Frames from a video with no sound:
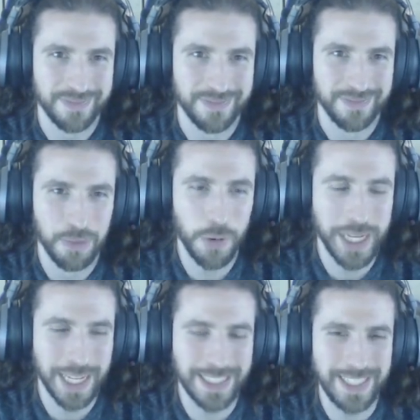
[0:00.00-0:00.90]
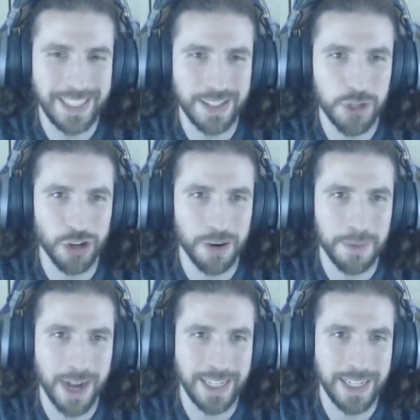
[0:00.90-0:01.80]
But we get to see some
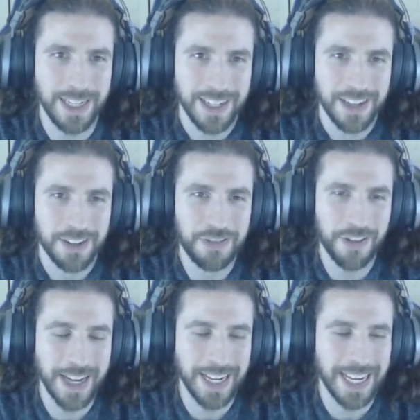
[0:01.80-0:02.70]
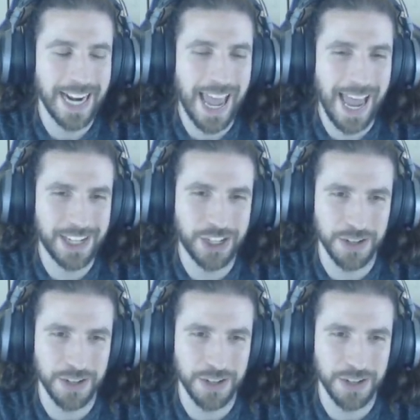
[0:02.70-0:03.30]
Shirimani fighting in action,